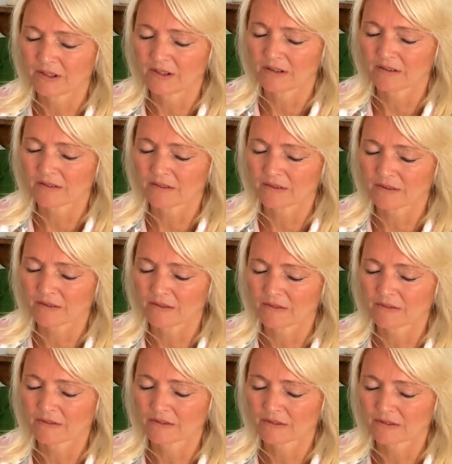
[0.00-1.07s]

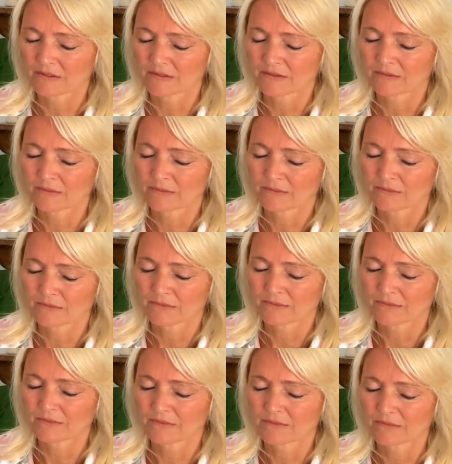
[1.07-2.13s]

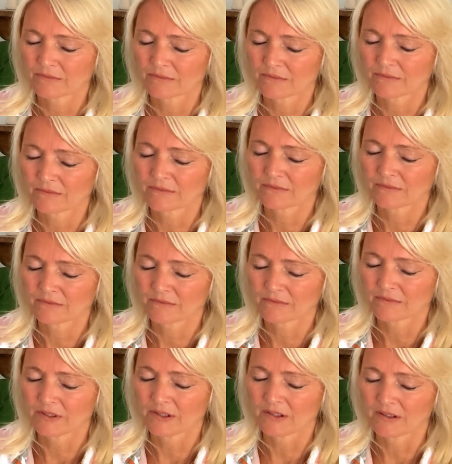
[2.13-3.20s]

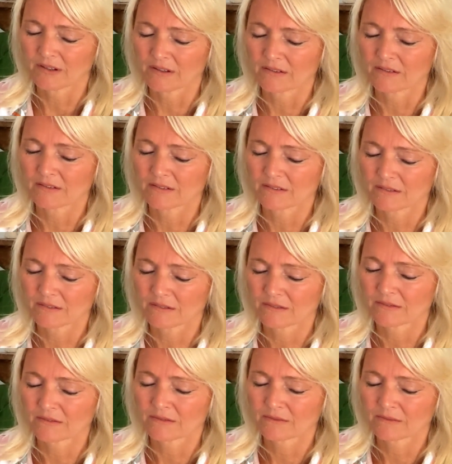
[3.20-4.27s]

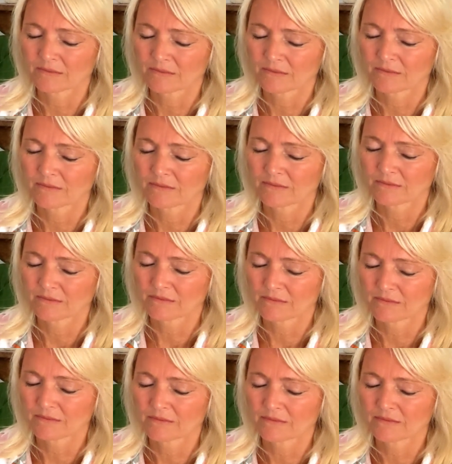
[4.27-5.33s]

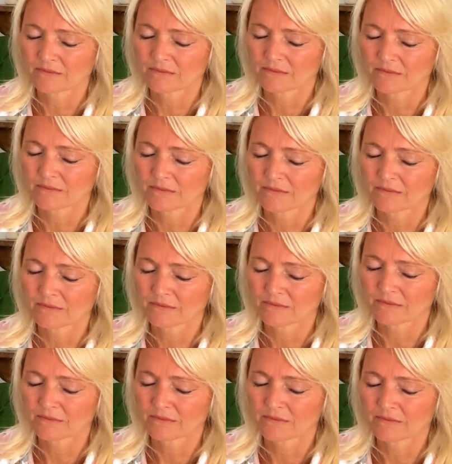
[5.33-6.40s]

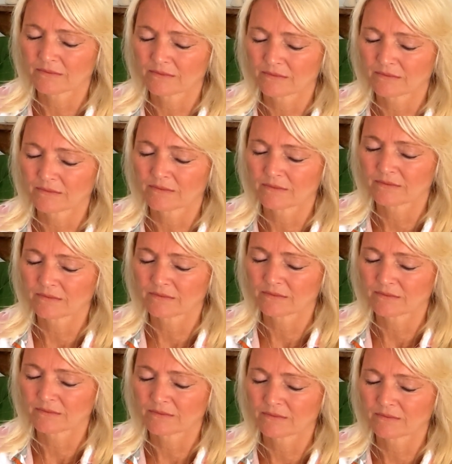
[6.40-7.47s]

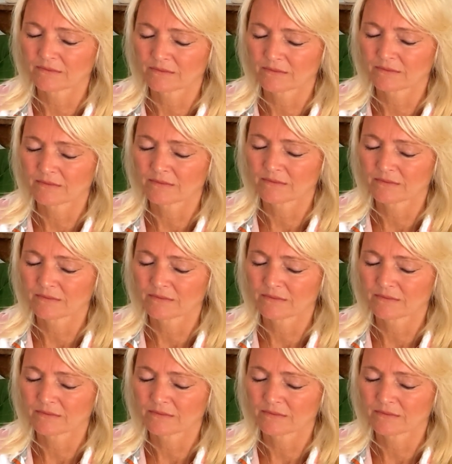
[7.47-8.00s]
(silent)